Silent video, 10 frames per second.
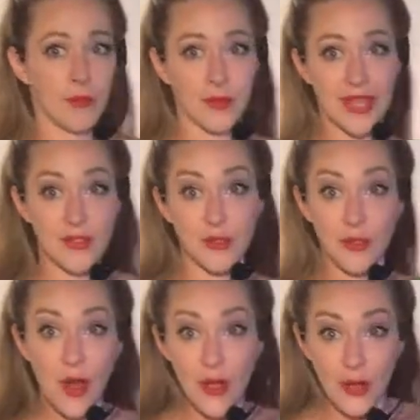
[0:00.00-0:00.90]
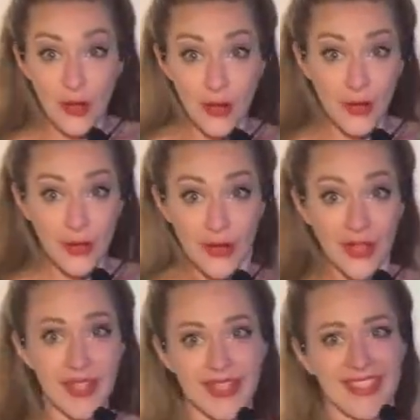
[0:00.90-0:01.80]
Get stronger.
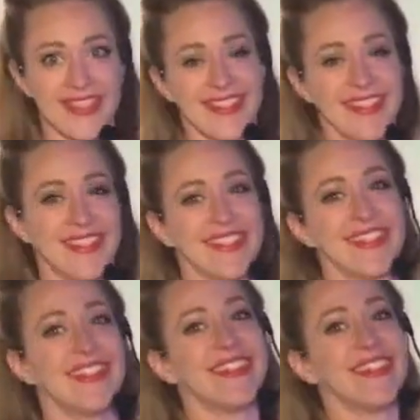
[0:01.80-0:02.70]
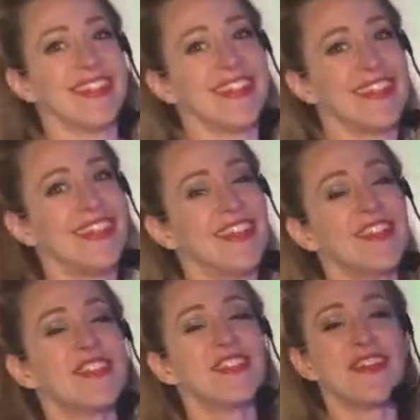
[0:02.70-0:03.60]
Good.
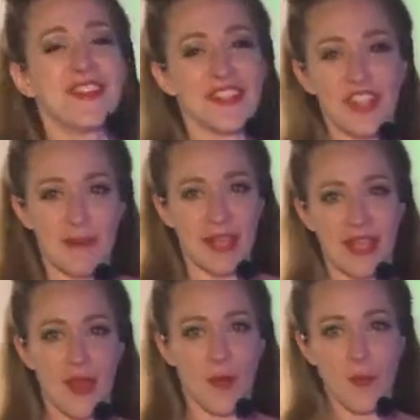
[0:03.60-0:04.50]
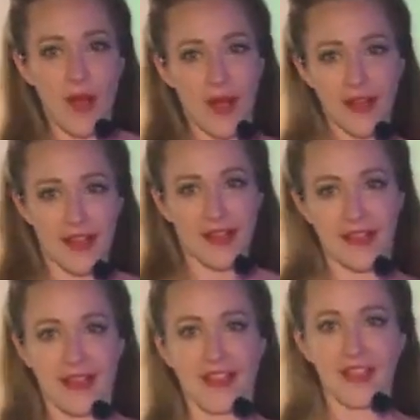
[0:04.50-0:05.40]
So, shimmy,
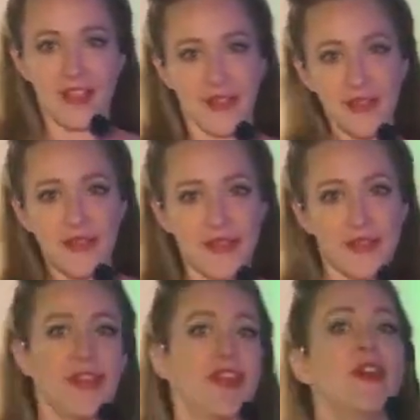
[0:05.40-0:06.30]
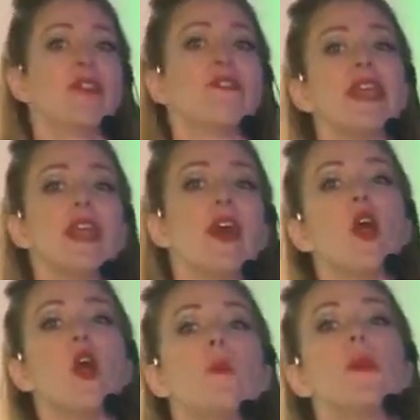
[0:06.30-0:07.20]
1, 2,
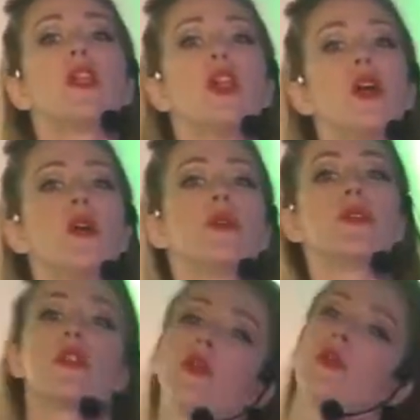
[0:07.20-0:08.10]
3. Open, close.